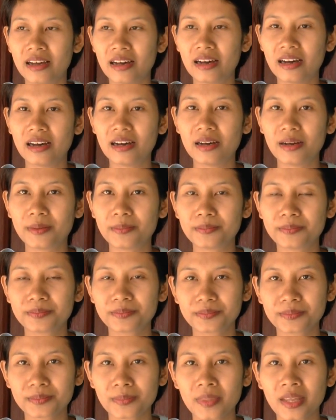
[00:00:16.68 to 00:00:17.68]
uh,
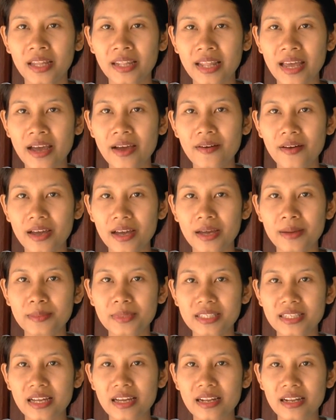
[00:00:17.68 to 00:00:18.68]
now I am
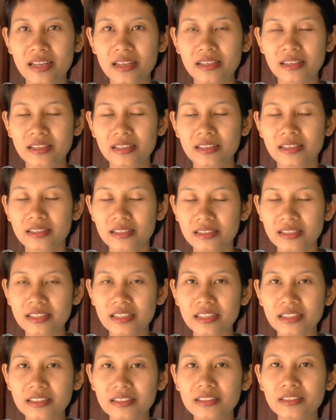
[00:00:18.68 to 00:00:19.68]
studying
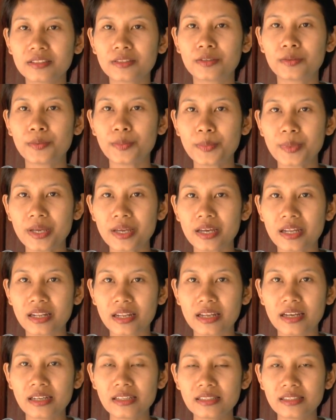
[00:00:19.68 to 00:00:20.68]
to be a
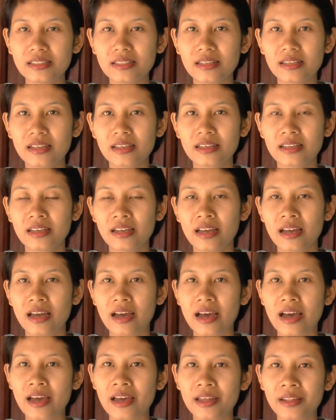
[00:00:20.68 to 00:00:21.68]
nurse,
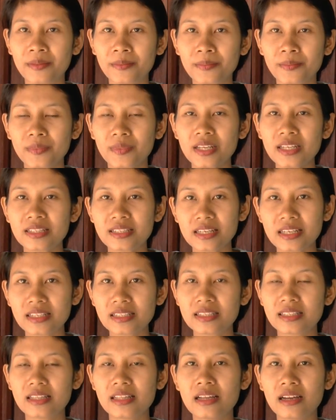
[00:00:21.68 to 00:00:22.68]
and this
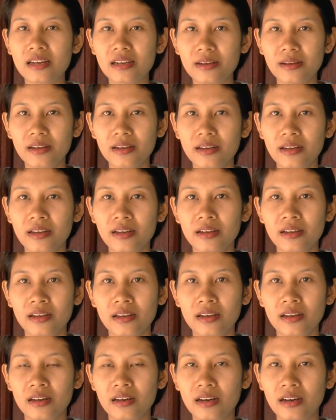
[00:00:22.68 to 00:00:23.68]
is the
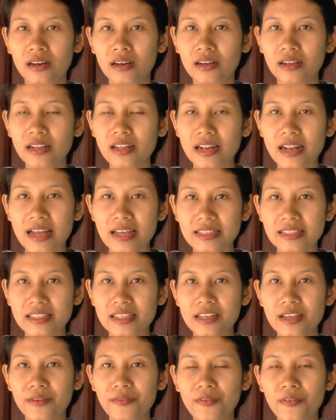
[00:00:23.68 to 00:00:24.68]
uh, the
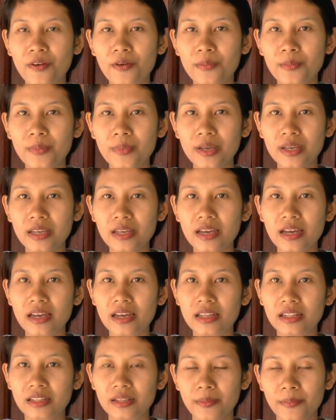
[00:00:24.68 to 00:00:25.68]
last year for me
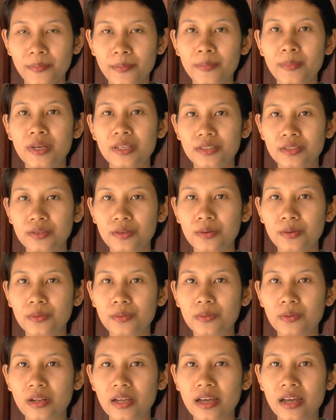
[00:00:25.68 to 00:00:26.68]
at my
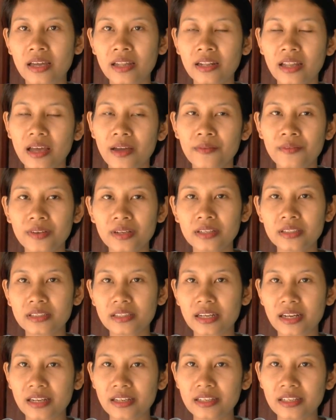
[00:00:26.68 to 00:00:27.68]
school, and I will
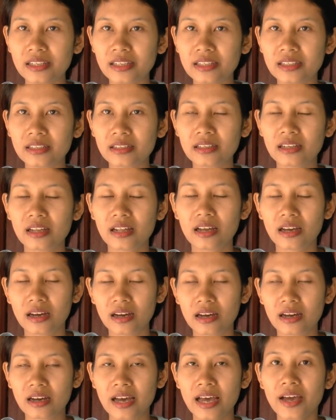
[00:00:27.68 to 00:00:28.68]
training
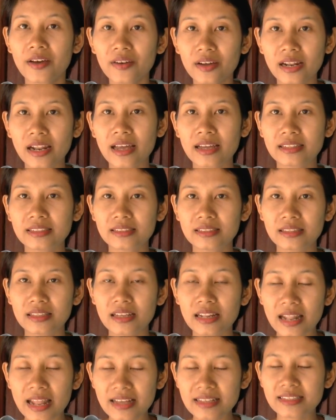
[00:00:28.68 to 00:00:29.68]
uh, have a last
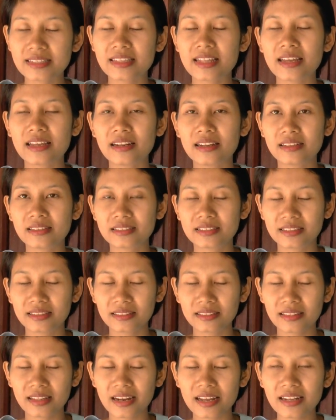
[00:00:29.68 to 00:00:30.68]
the last test
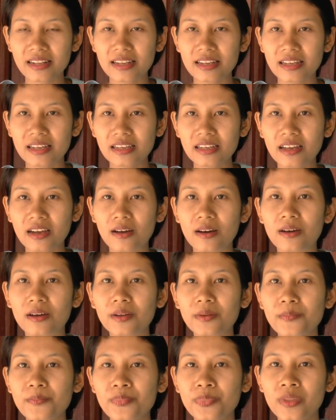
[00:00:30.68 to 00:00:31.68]
training
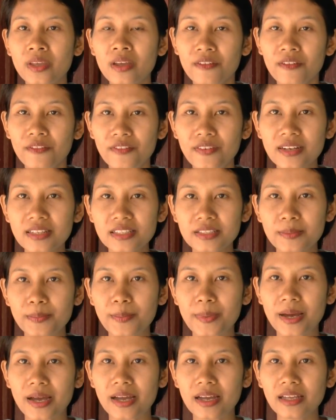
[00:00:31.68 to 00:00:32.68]
on 1st
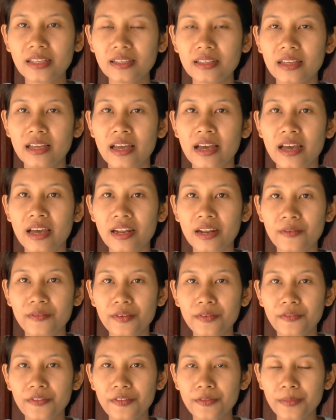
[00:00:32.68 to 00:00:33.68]
March and I
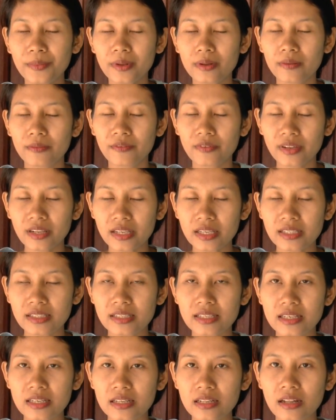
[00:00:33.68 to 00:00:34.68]
will fin finish
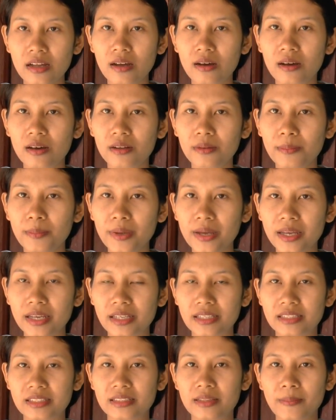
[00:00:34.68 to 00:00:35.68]
it on
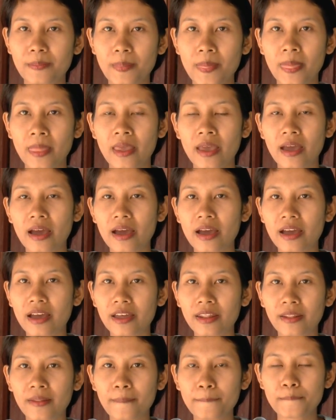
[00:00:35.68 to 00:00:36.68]
May.
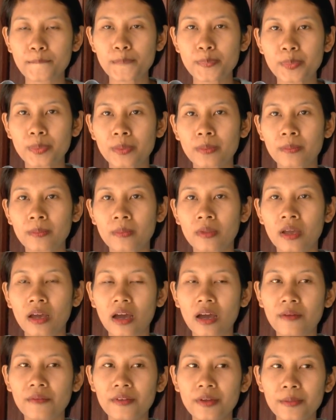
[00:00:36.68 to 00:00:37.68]
And
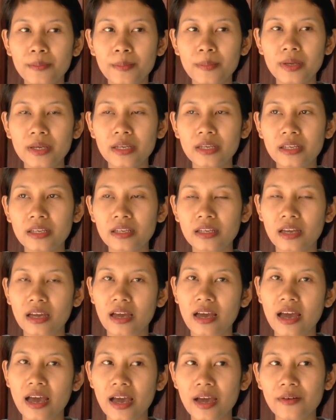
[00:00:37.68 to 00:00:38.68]
I will be
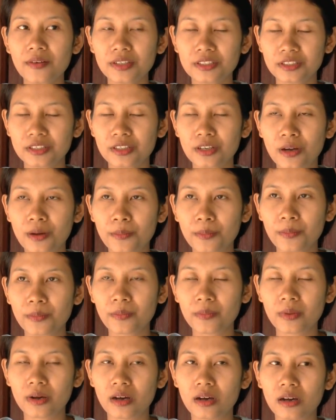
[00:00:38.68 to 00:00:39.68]
have a job
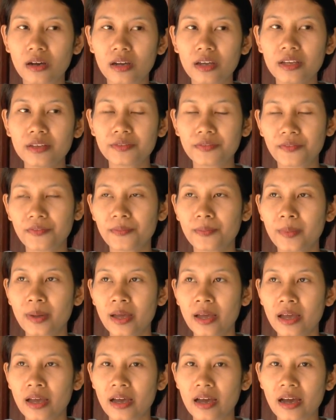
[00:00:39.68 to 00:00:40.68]
uh, if
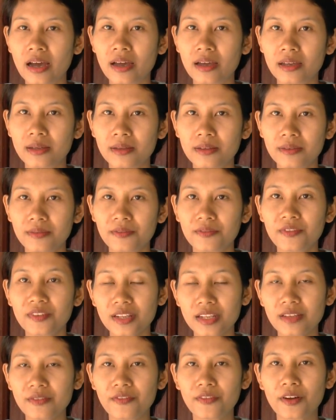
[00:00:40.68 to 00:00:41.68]
I
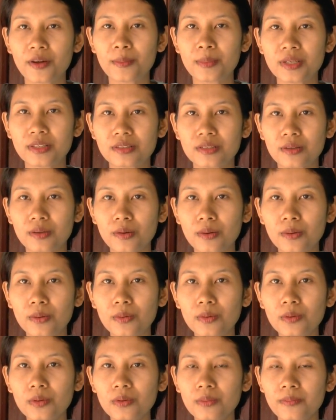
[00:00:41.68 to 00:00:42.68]
finish from my
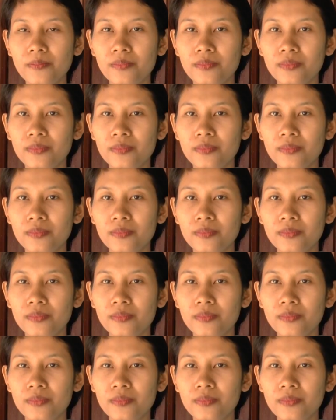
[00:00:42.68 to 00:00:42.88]
school.